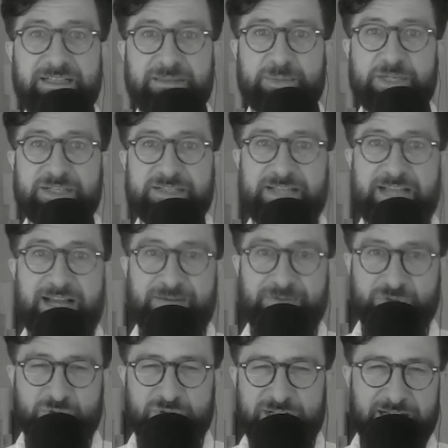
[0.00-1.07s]
because they have
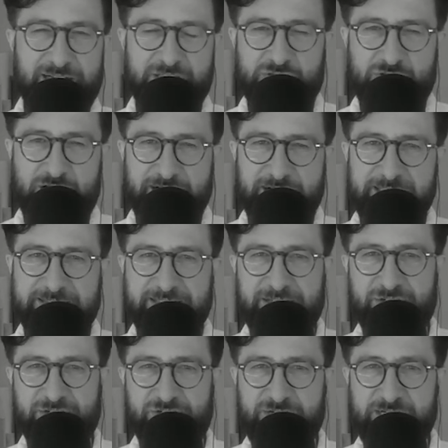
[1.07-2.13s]
certain electronics that are
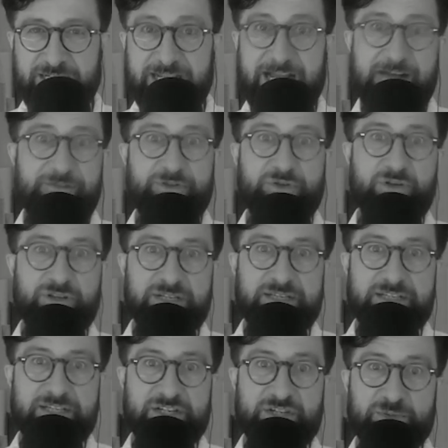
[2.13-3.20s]
tricky after all these
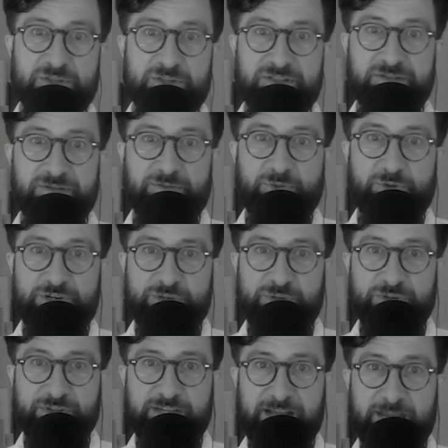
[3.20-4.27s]
years because they're
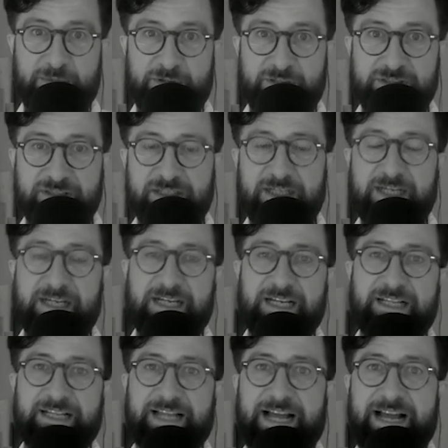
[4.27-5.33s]
40-year-old cameras.
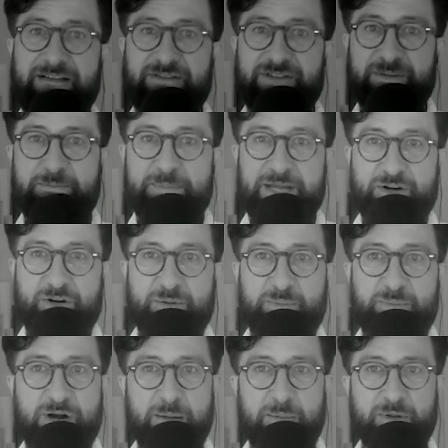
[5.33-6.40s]
They have a mirror
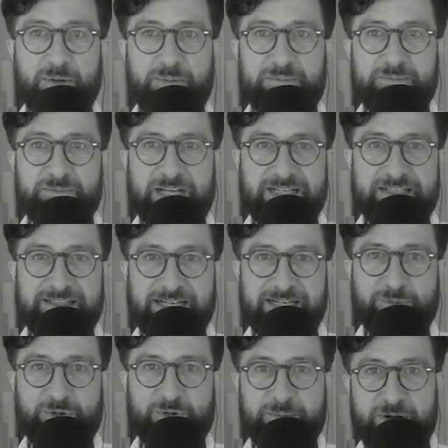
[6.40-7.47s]
problem that is like
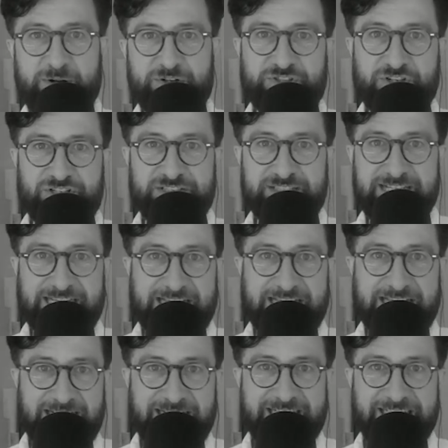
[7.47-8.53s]
where the mirror starts
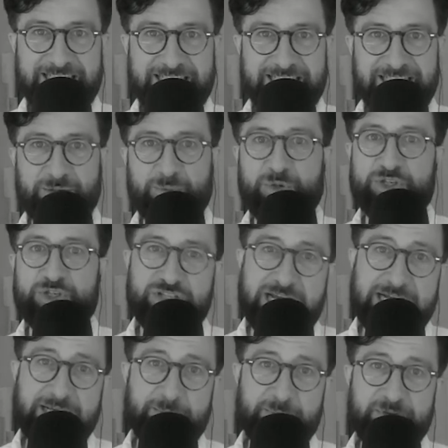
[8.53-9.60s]
sticking,
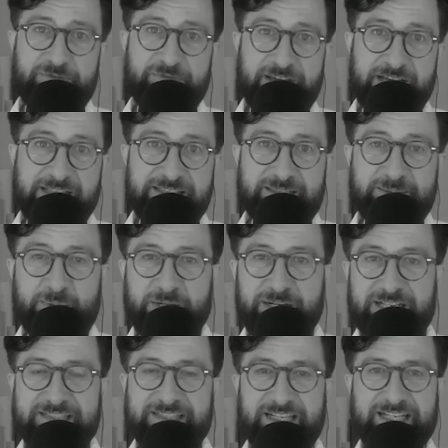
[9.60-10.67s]
which that can be fixed,
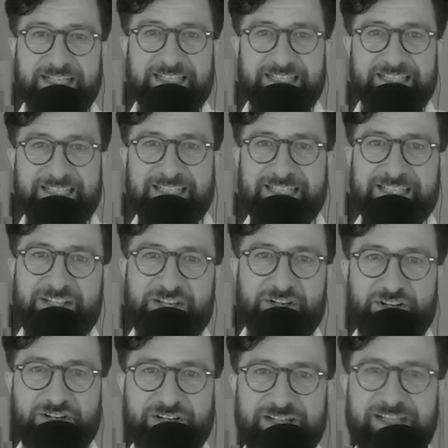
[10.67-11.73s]
but it's like
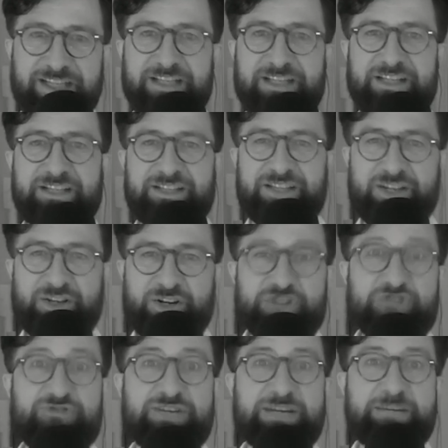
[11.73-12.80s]
they're a
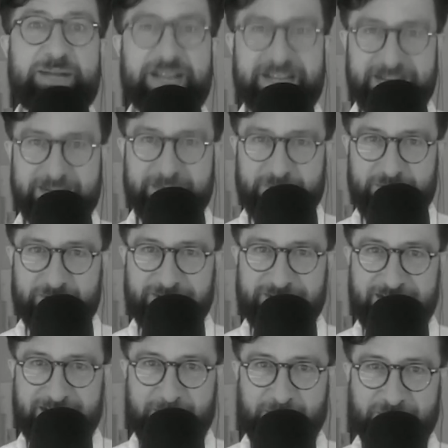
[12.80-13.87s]
dream and a nightmare of a
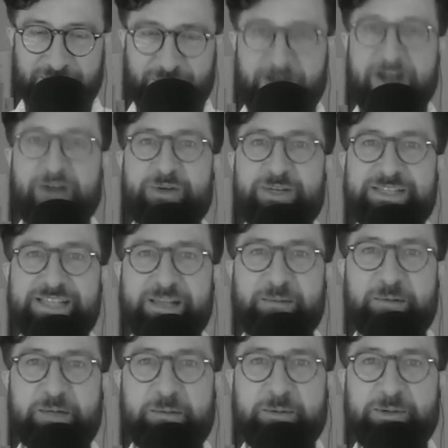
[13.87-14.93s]
camera. So I always
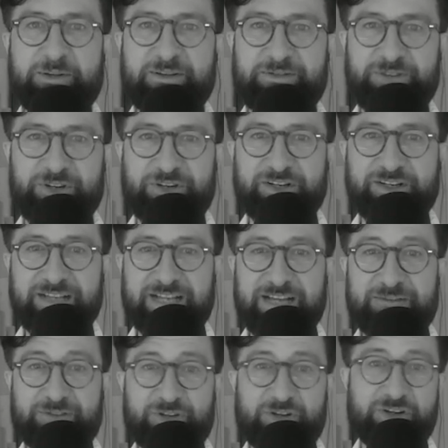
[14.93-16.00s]
tell people
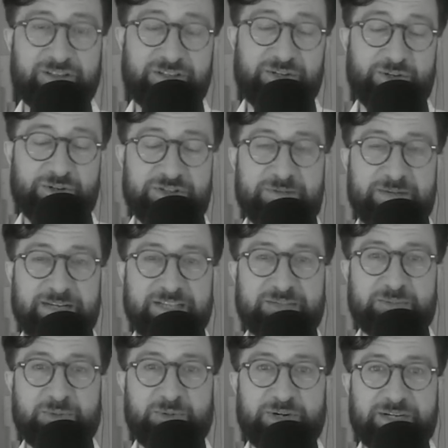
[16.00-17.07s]
if they're curious about
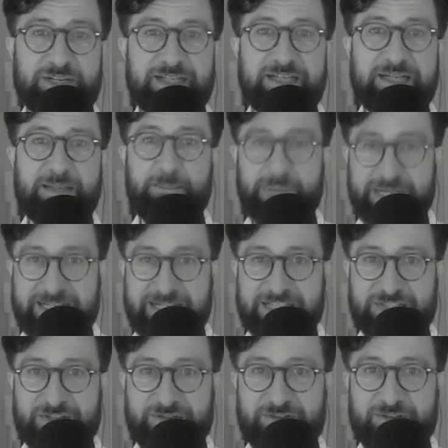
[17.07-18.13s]
exploring
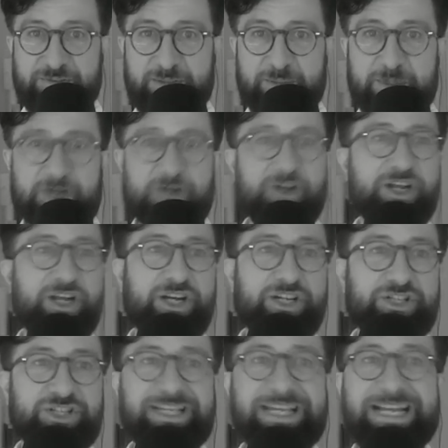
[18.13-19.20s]
Pentax 35 millimeter,
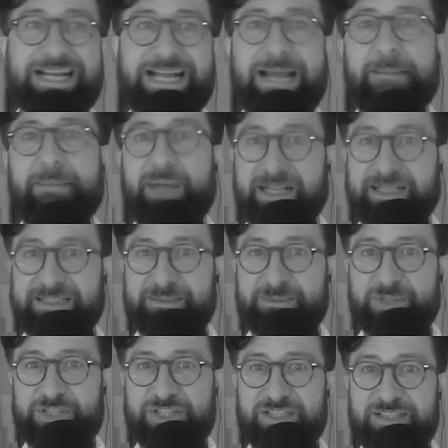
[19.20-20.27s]
just get an MX,
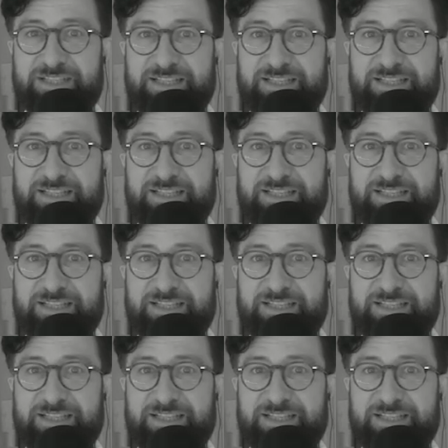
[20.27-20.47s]
which is